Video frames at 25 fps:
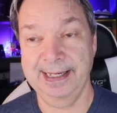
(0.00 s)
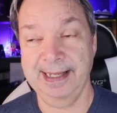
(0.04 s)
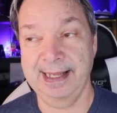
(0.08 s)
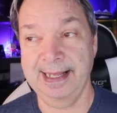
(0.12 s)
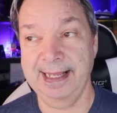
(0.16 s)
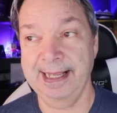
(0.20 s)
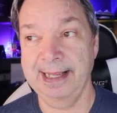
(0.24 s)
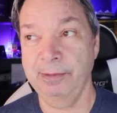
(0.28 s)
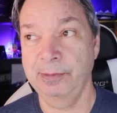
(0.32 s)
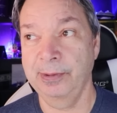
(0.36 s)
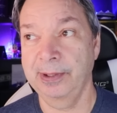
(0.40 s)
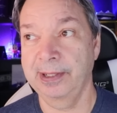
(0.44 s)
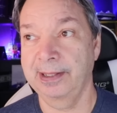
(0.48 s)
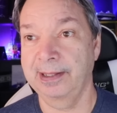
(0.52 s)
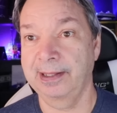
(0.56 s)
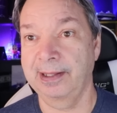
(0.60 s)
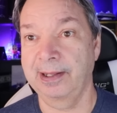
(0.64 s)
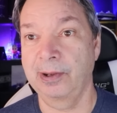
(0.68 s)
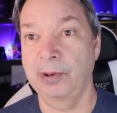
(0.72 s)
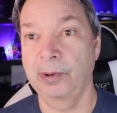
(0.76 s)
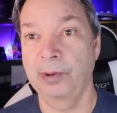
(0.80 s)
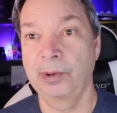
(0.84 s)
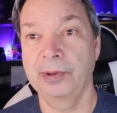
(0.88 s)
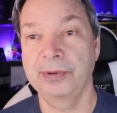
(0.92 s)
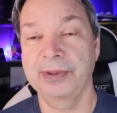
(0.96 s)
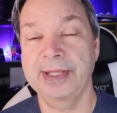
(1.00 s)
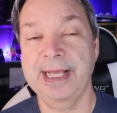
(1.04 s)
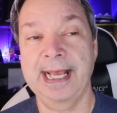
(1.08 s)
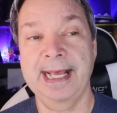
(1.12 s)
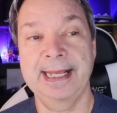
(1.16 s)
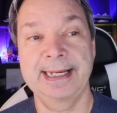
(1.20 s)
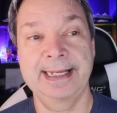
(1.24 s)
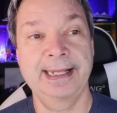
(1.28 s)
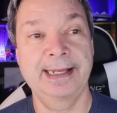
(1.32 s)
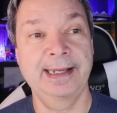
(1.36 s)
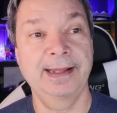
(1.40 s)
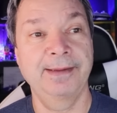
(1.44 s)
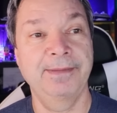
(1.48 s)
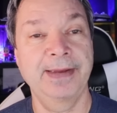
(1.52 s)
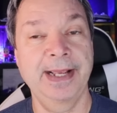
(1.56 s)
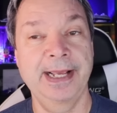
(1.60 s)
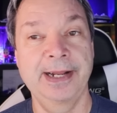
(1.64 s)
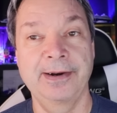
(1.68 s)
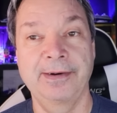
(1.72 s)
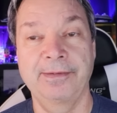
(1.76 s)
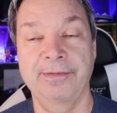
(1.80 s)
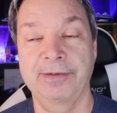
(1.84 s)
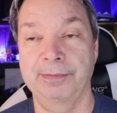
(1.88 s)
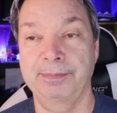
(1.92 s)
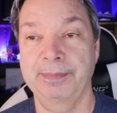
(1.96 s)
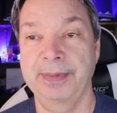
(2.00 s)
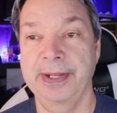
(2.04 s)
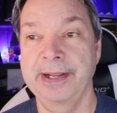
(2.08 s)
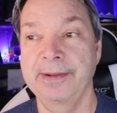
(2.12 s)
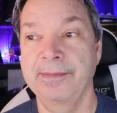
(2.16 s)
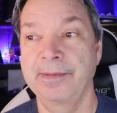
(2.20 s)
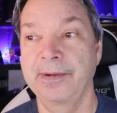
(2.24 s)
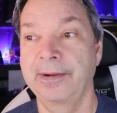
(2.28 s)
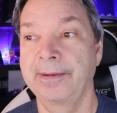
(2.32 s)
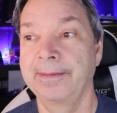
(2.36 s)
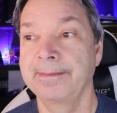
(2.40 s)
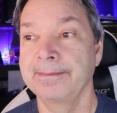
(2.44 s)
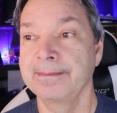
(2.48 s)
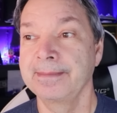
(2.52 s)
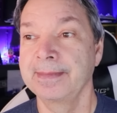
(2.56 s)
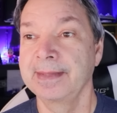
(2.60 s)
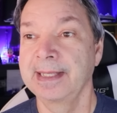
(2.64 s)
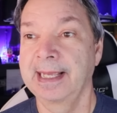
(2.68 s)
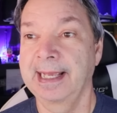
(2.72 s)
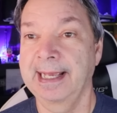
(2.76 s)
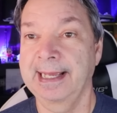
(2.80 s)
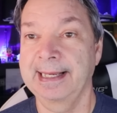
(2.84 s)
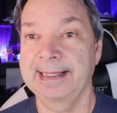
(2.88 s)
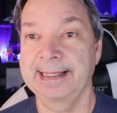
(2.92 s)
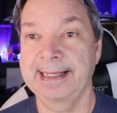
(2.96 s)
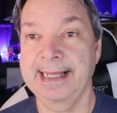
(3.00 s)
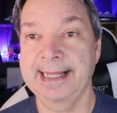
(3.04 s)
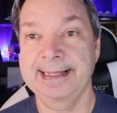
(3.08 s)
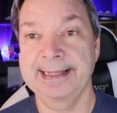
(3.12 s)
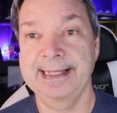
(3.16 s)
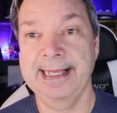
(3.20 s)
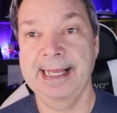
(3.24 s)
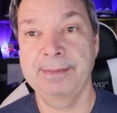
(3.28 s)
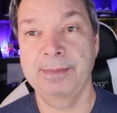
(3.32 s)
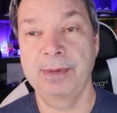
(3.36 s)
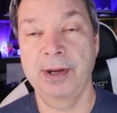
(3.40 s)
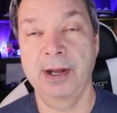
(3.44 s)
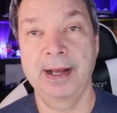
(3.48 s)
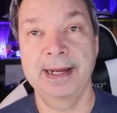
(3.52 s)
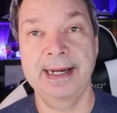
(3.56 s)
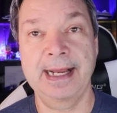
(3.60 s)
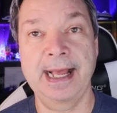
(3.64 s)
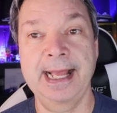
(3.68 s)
I will hold that elevator for people and let them on.